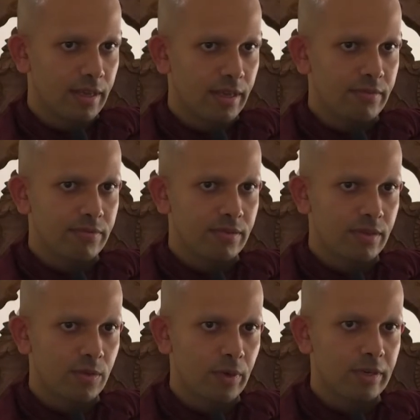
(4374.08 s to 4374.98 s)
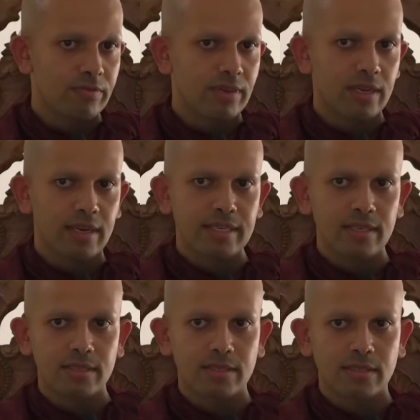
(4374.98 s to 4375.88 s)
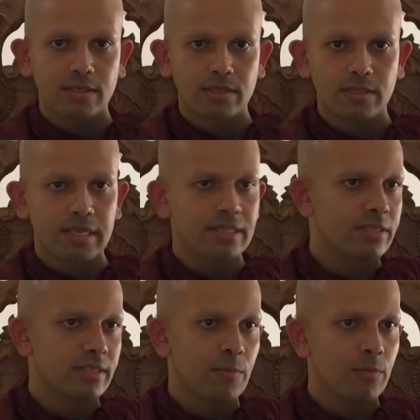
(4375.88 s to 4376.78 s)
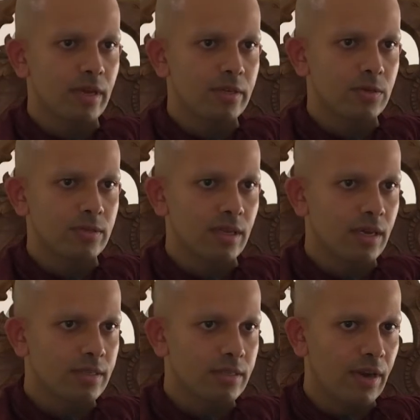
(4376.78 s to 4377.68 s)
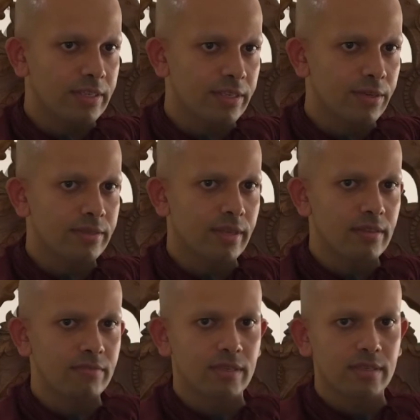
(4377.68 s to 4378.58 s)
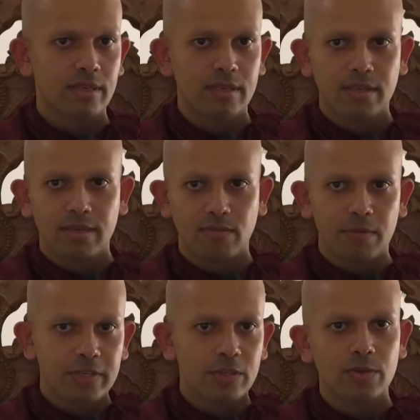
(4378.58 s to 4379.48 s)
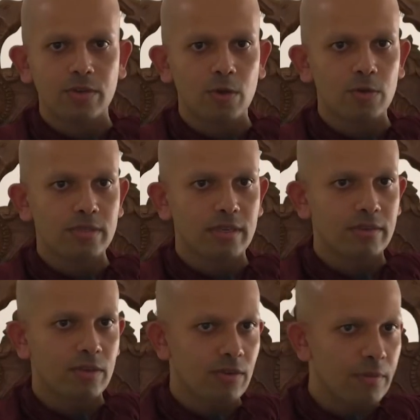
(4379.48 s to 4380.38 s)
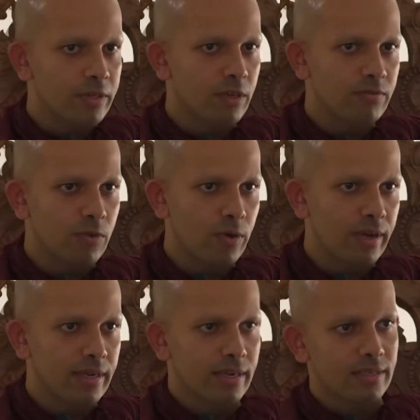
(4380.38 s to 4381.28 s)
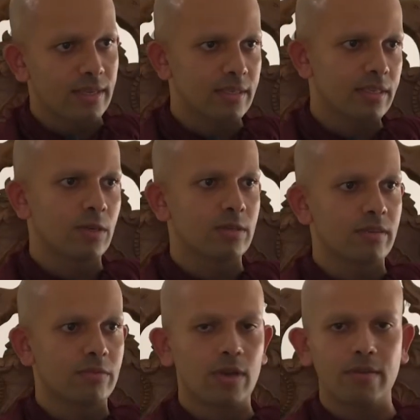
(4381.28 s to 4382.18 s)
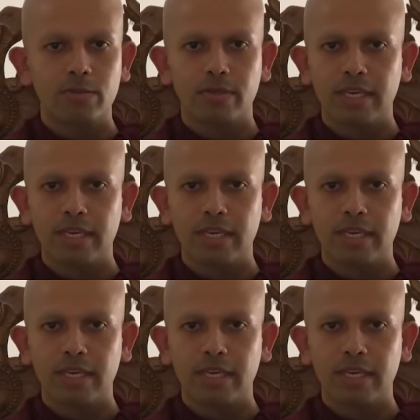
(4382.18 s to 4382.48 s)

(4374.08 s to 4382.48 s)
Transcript: if when you feel a little tinge somewhere, you start scratching yourself and rubbing your nose and rubbing your forehead and adjusting yourself. You have to